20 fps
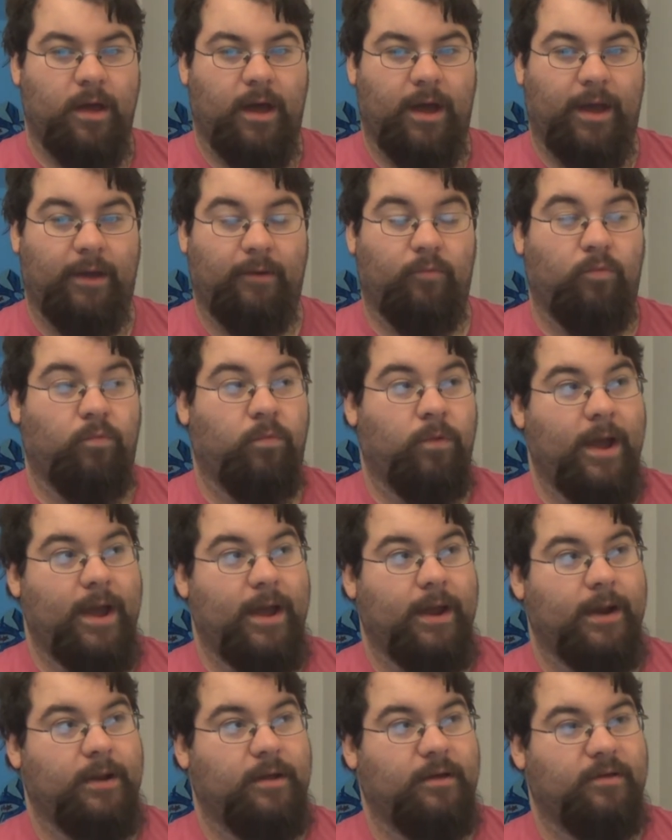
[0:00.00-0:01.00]
I
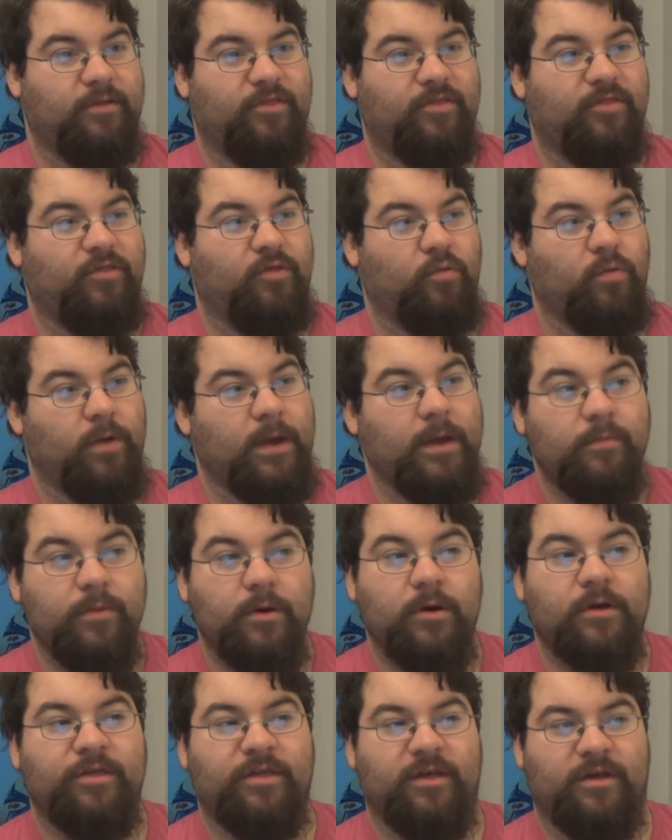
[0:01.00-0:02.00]
read 3
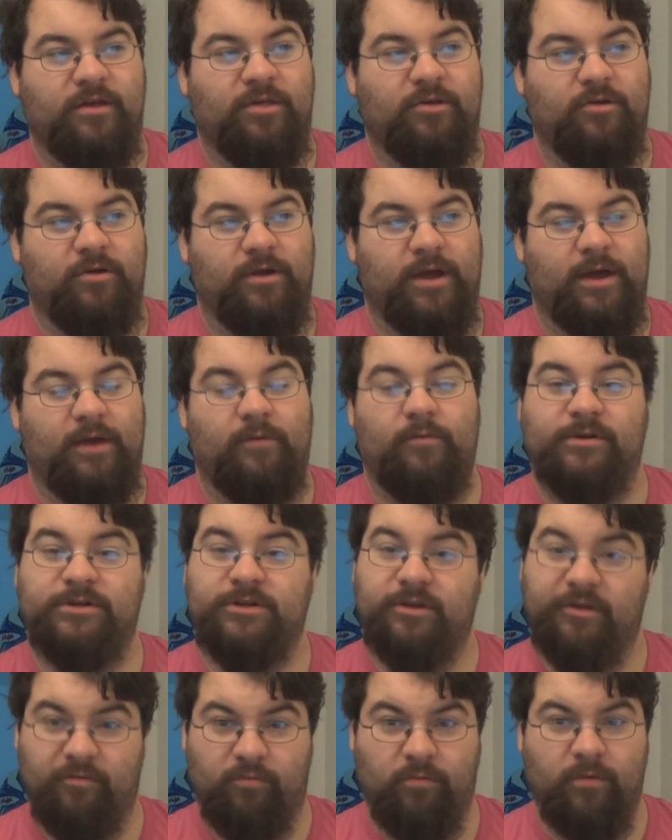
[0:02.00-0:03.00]
books yesterday,
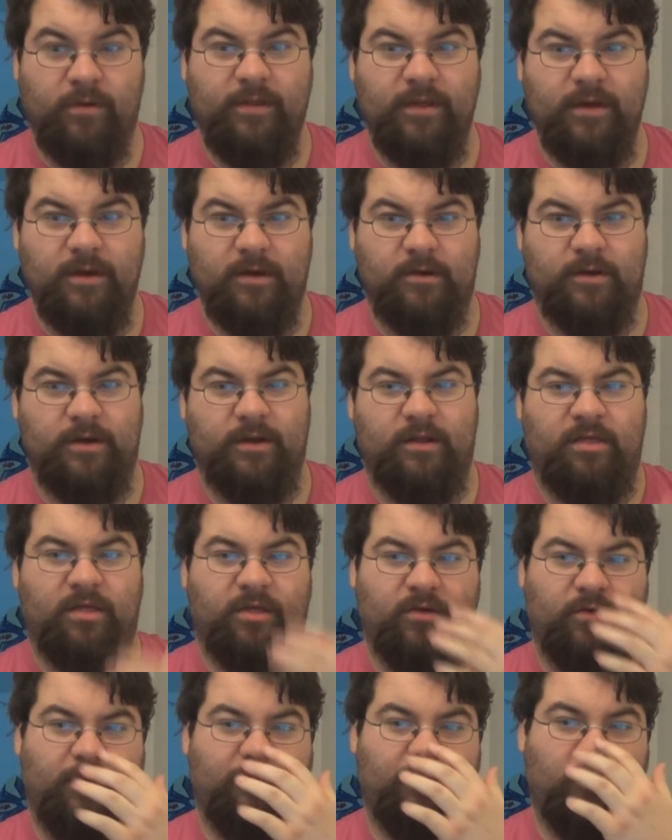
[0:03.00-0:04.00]
which is really good,
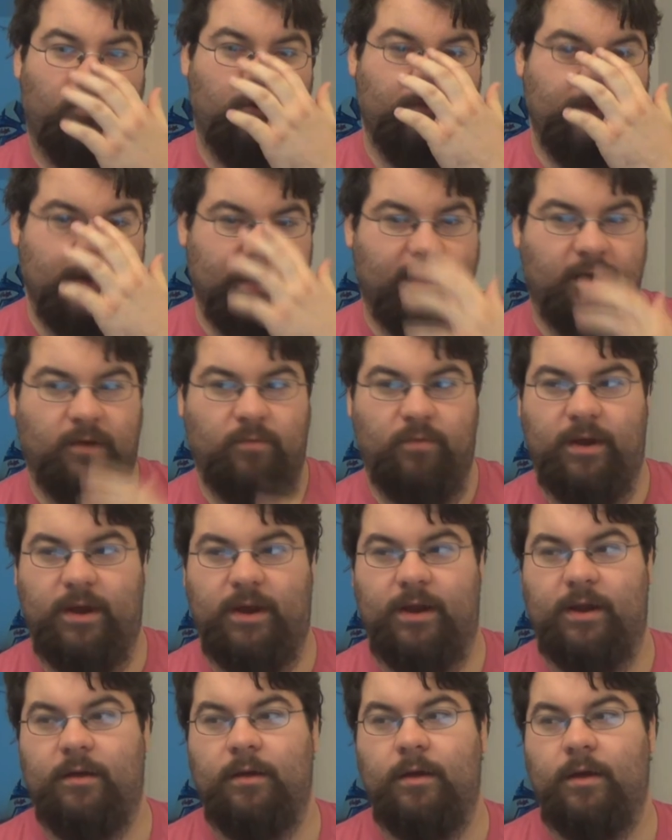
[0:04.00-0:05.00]
so I'm hoping I can
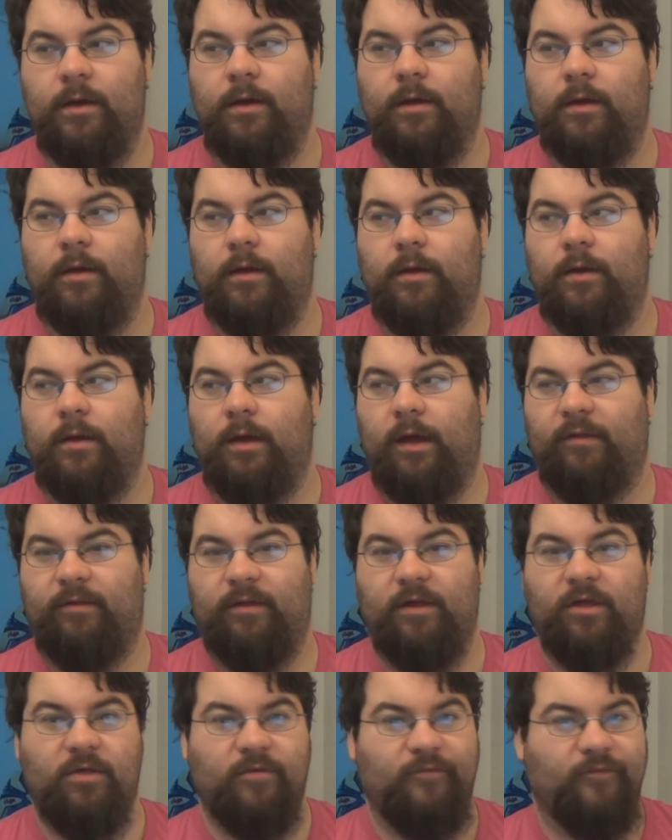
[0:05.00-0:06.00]
read at
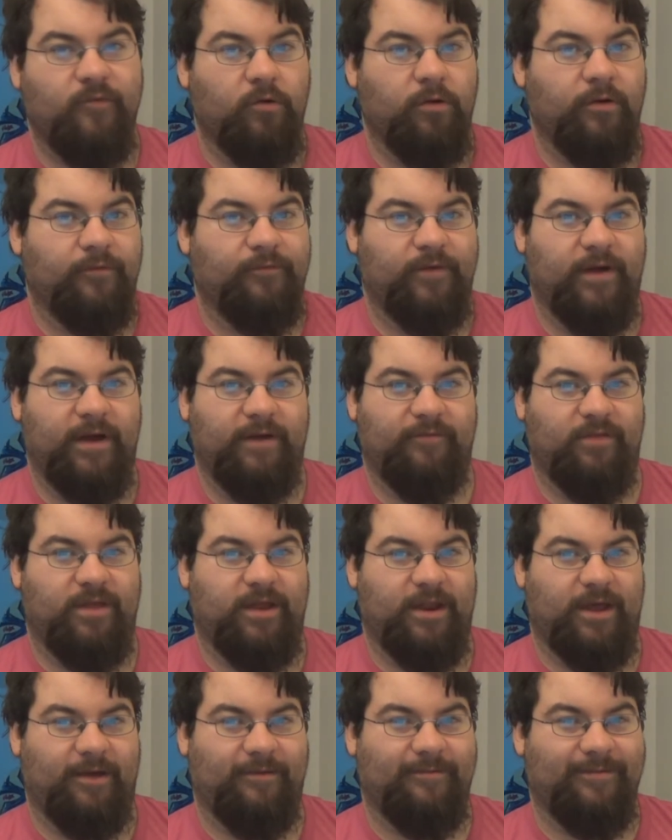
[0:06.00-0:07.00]
least 4 or 5
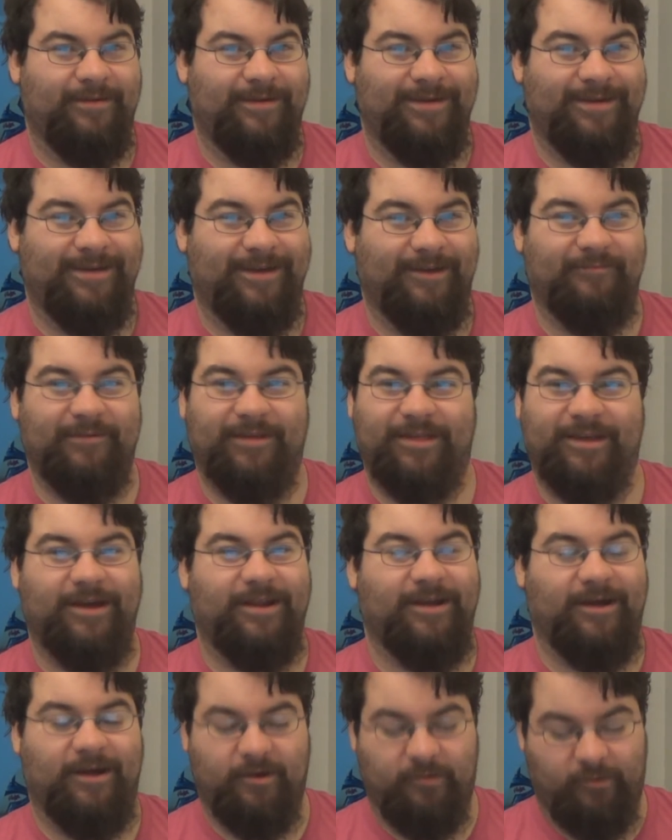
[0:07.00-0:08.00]
today. I'm just
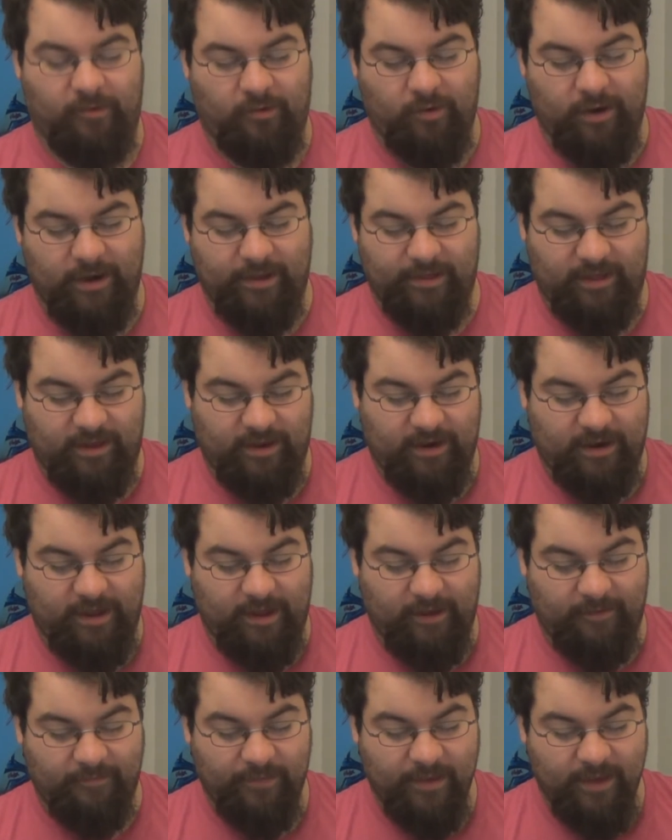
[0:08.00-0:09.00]
going to go crazy
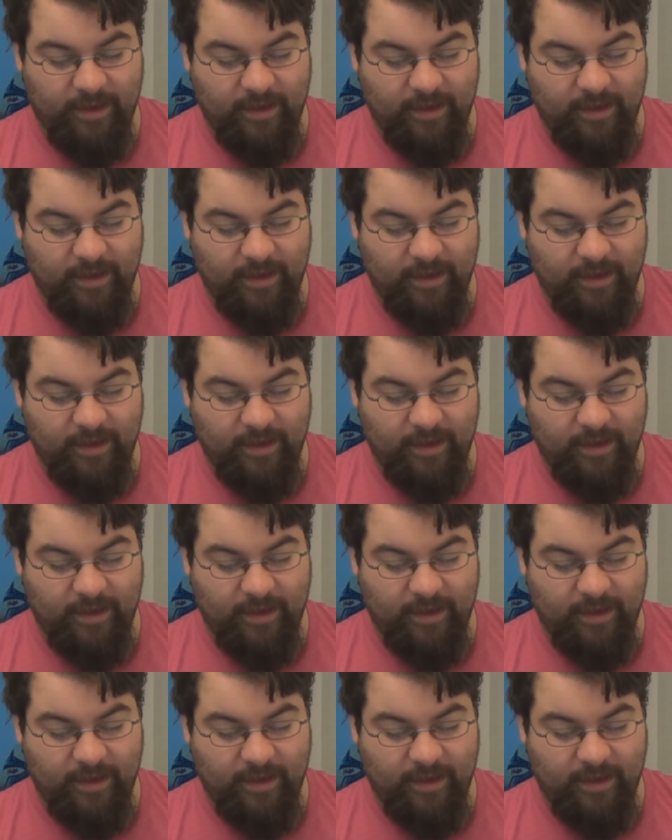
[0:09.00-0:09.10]
today.